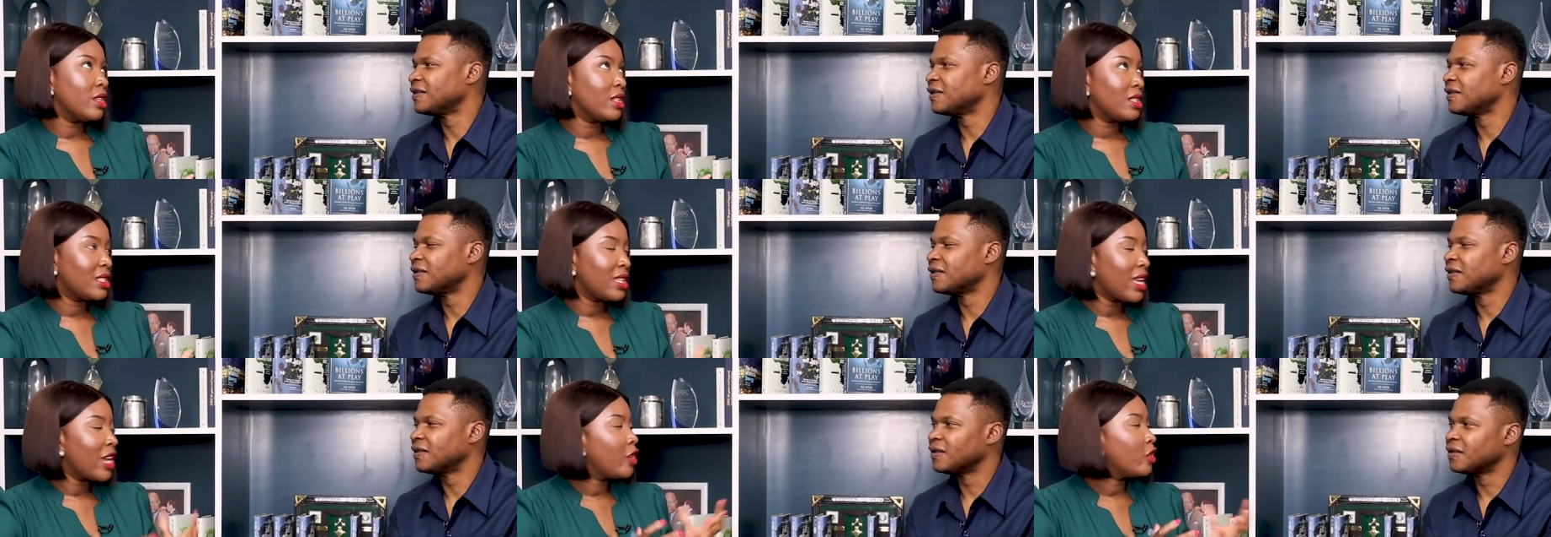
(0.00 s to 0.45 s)

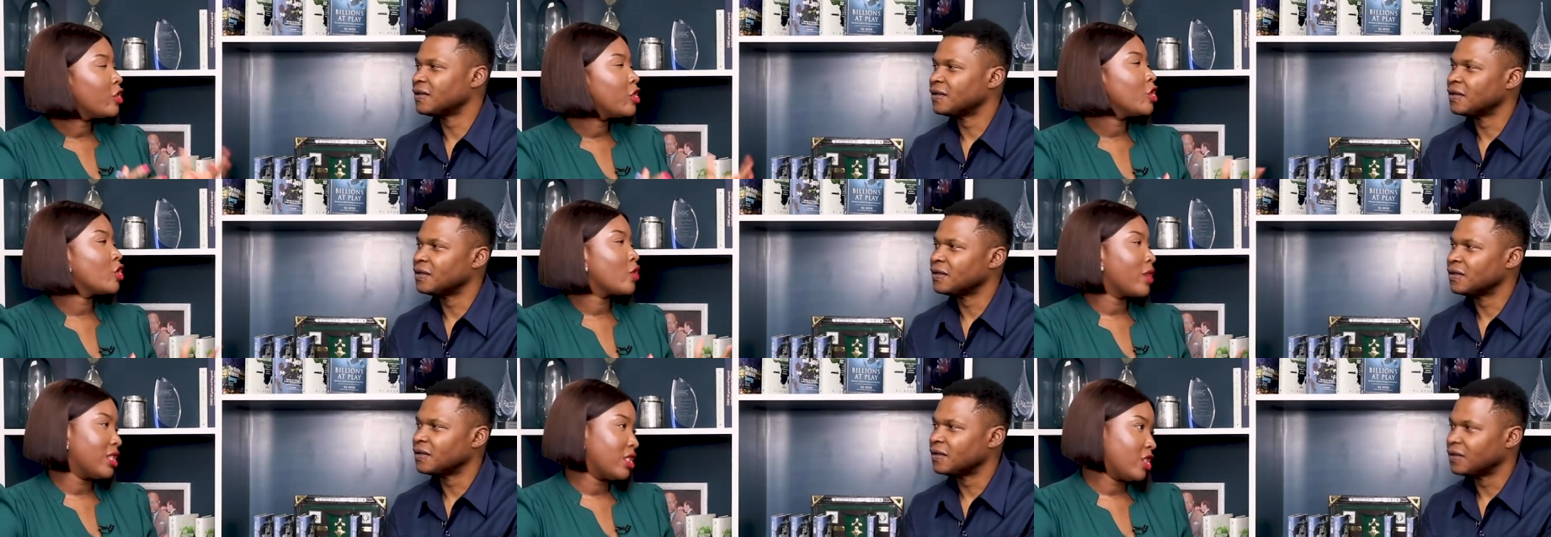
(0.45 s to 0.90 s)
Speaker 1: this energy
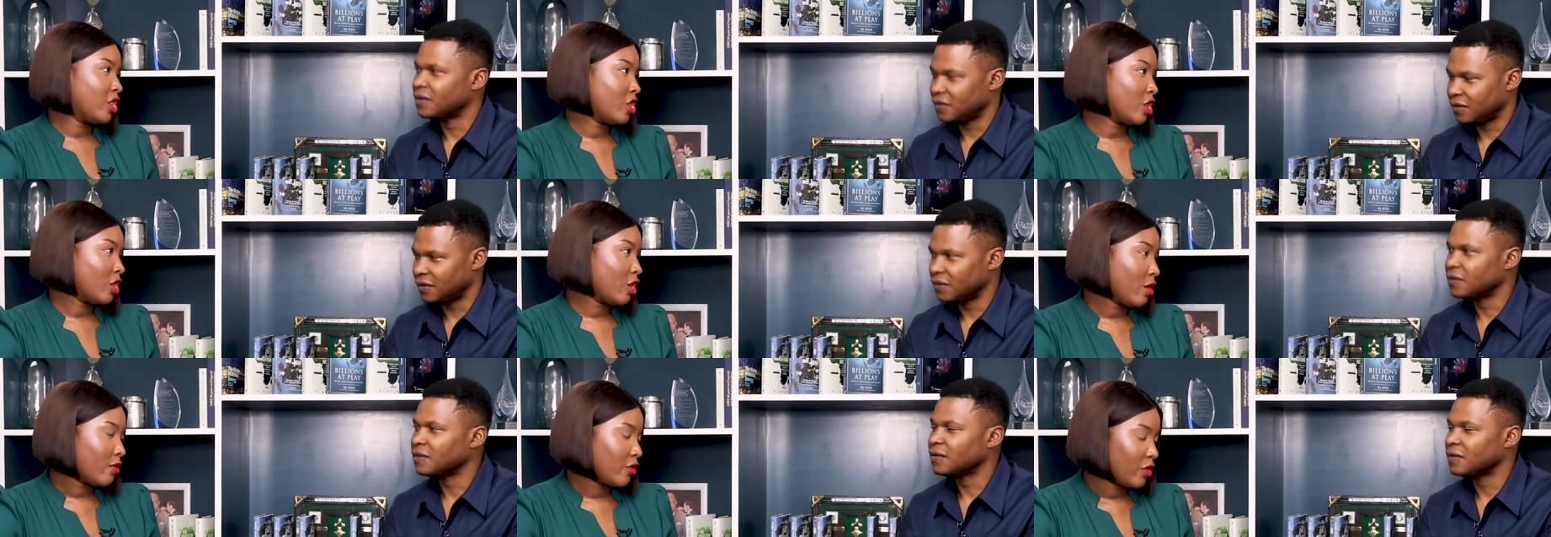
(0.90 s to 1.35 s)

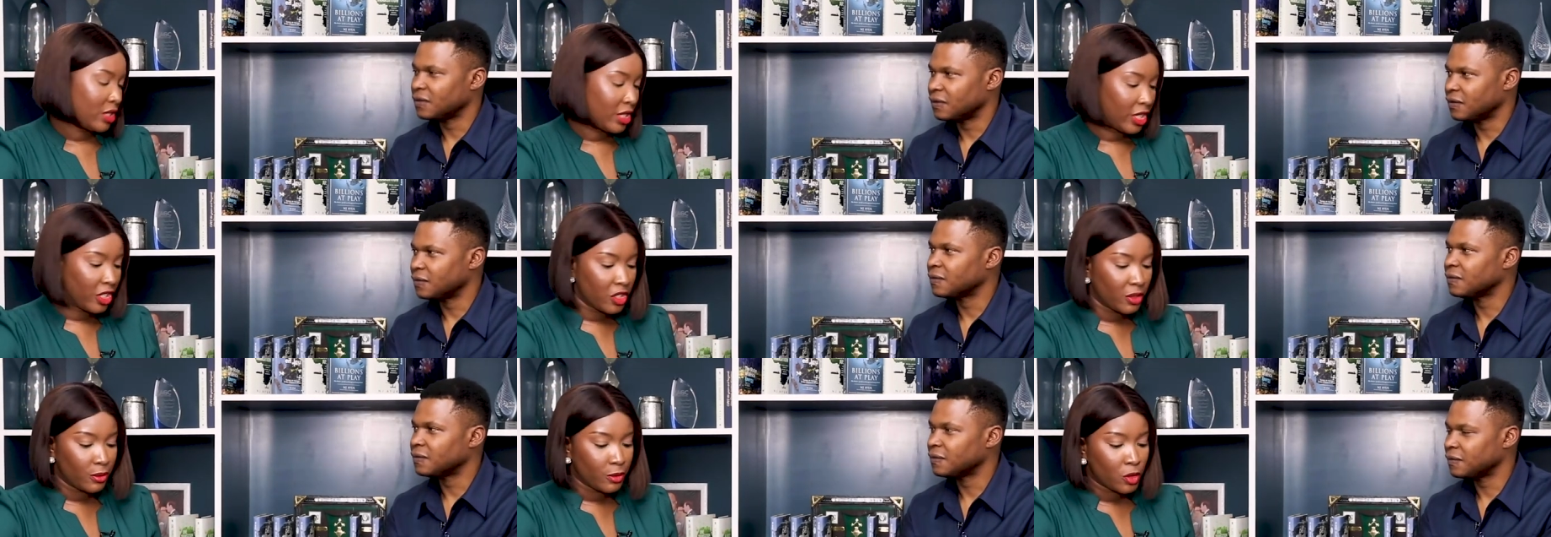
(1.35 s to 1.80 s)
transition
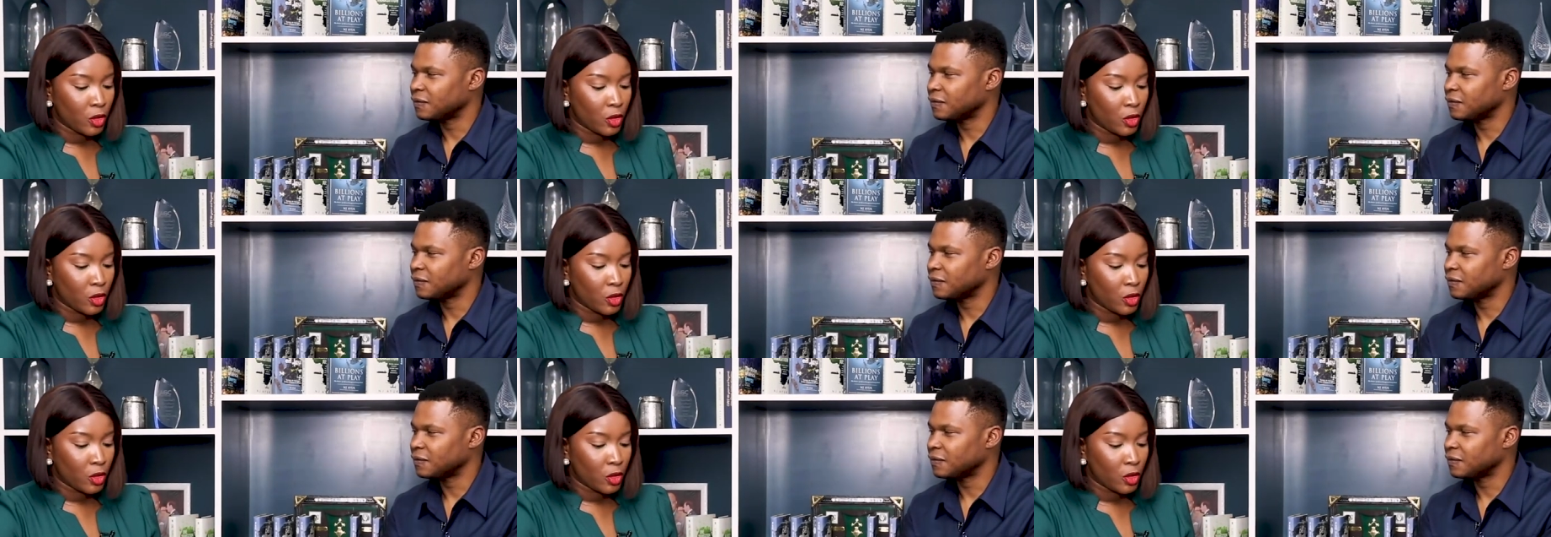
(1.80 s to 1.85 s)
conversation.